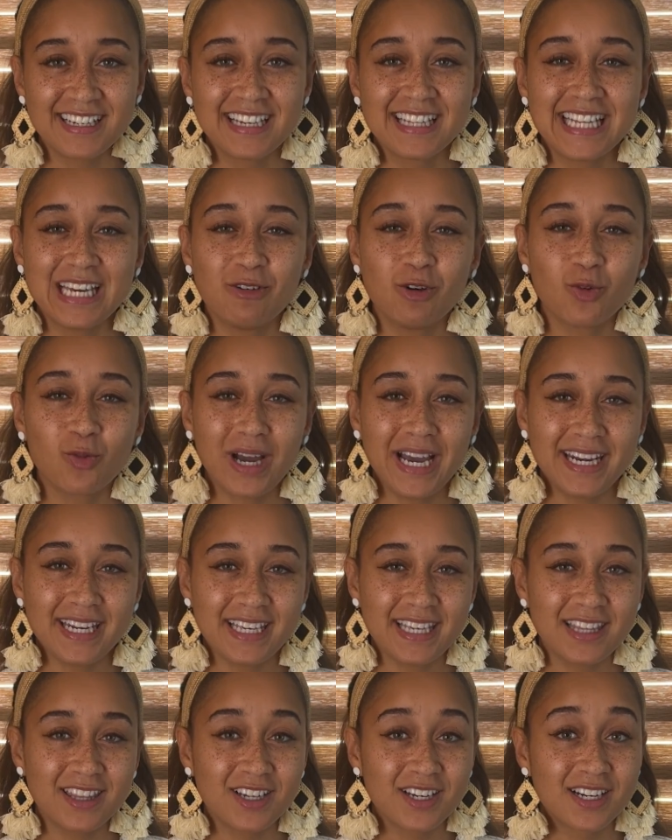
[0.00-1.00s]
they will write
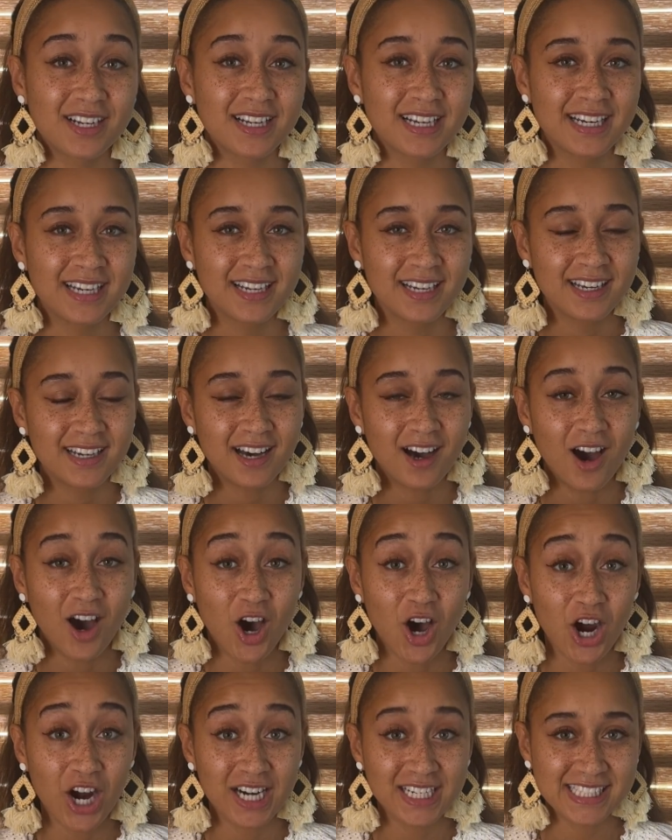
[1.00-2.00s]
either
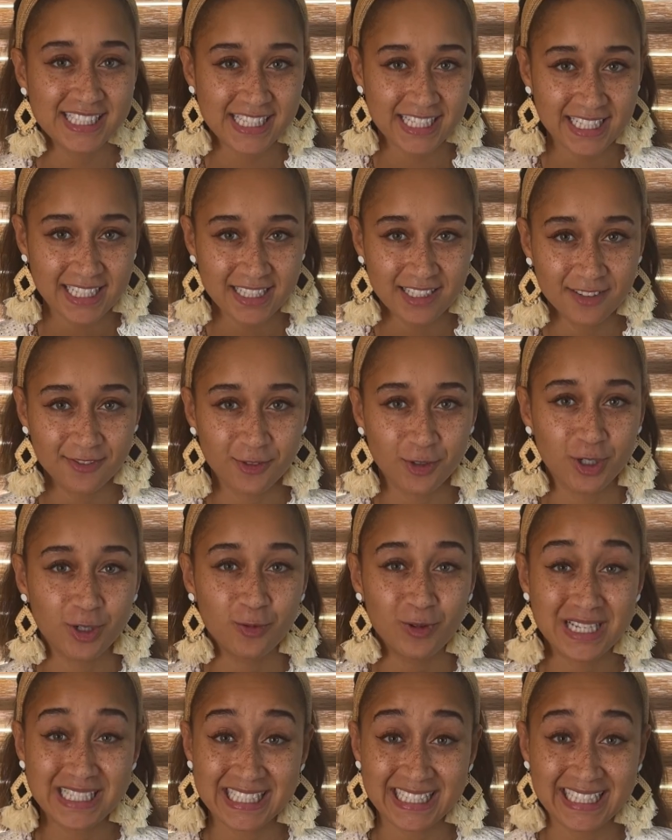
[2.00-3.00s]
RT for
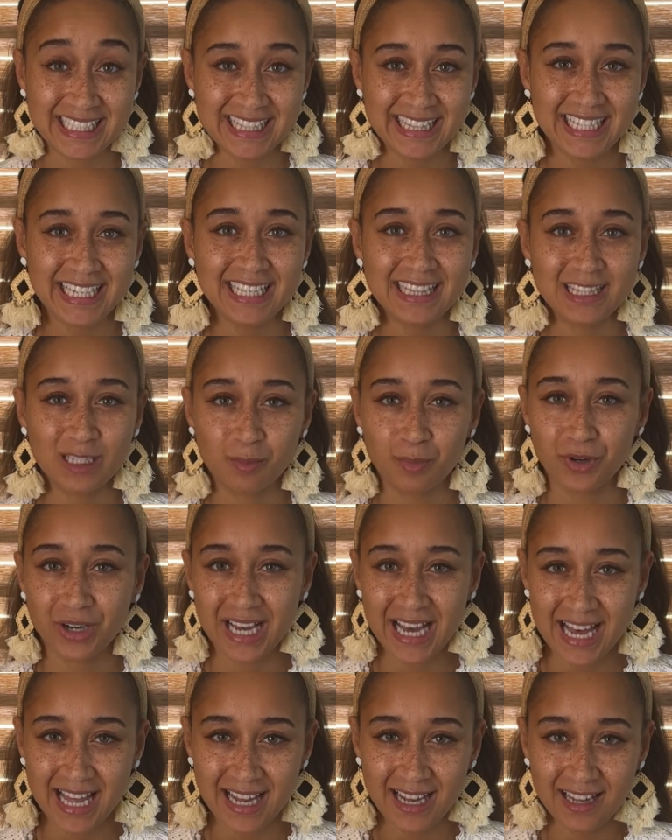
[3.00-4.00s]
Residente
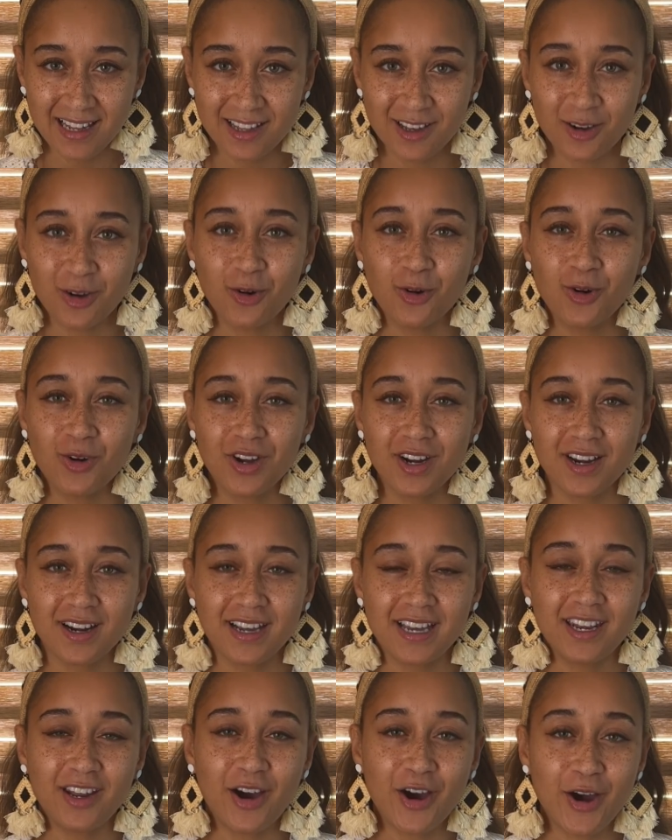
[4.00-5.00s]
Temporal or
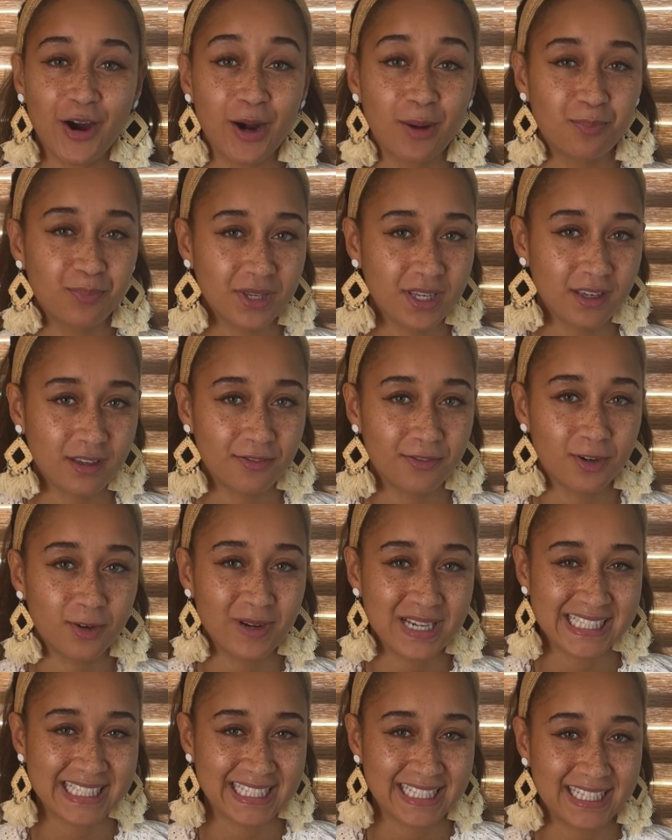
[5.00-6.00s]
an RP for
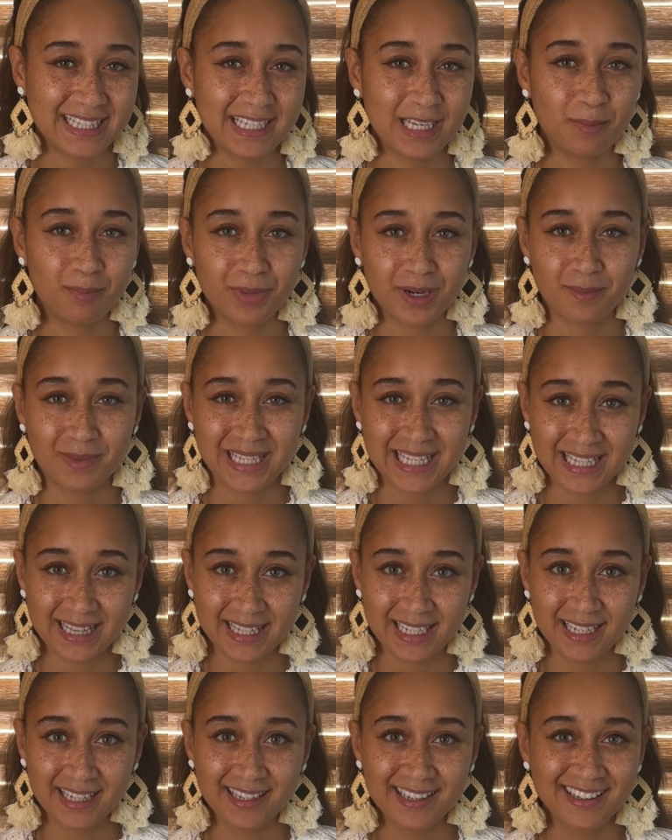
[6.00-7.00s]
Residente
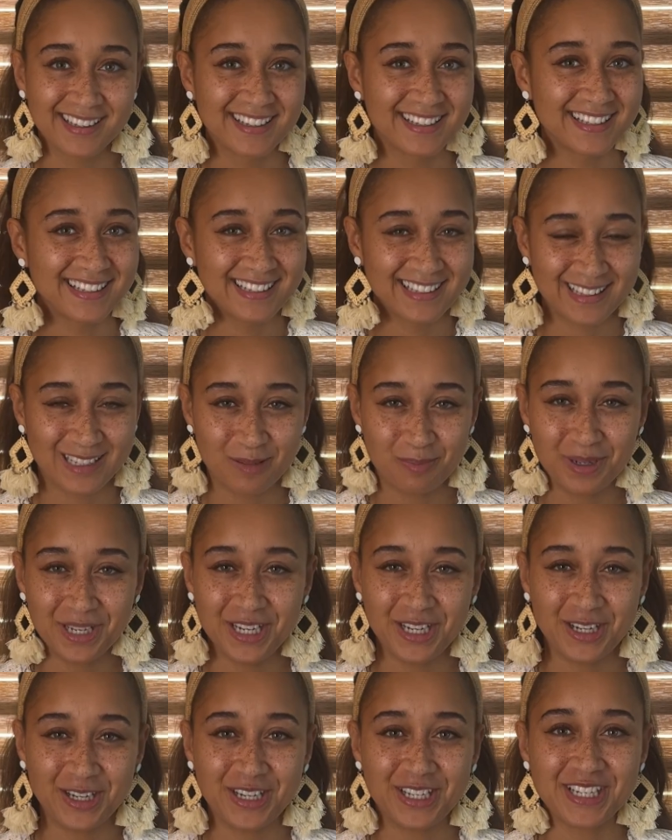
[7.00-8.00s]
Permanente,
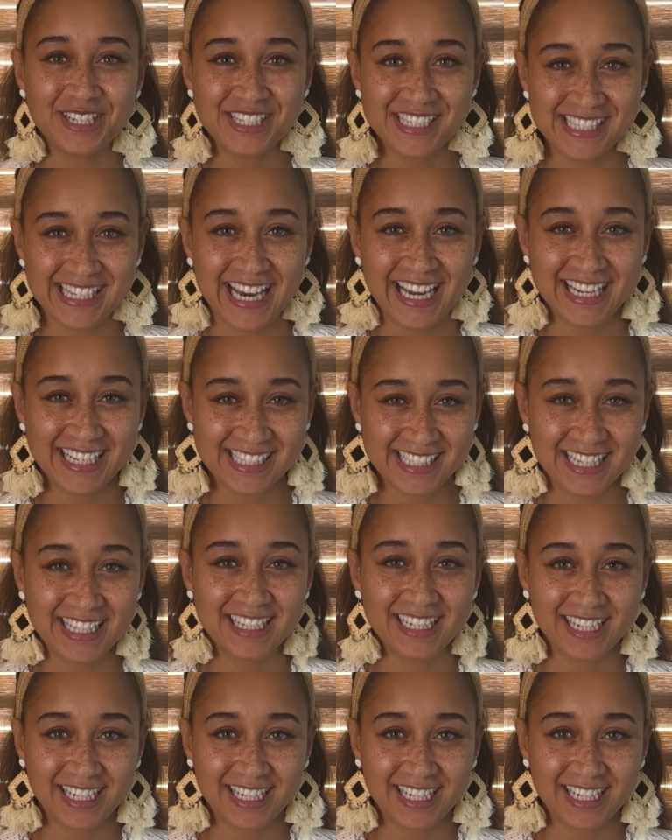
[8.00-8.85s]
depending on your status in the